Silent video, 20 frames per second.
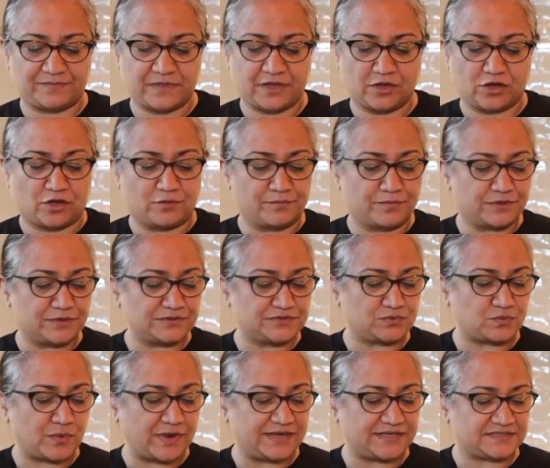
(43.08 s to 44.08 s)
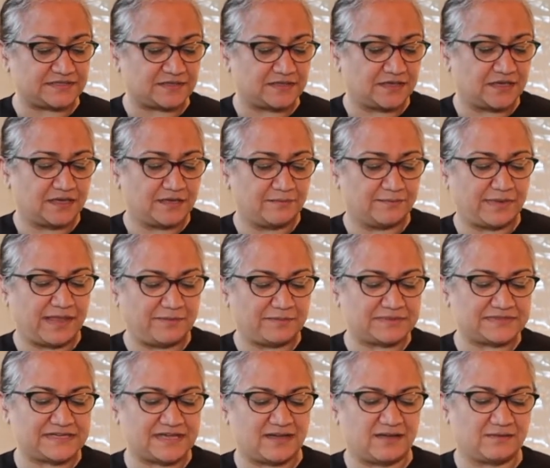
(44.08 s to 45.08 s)
compost waste,
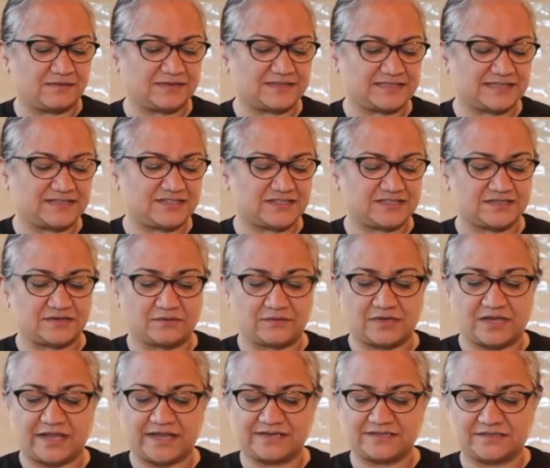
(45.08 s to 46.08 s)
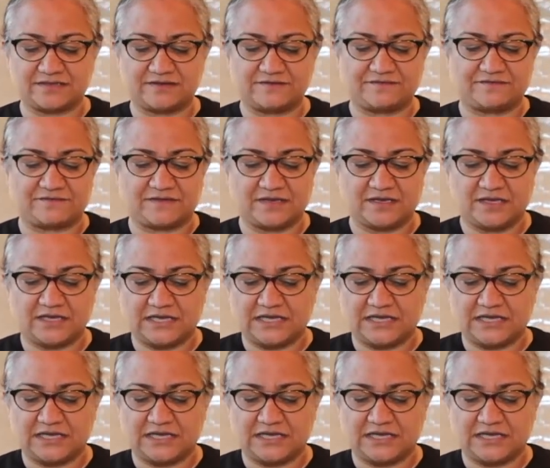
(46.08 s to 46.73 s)
paper towel, because I just don't like sort of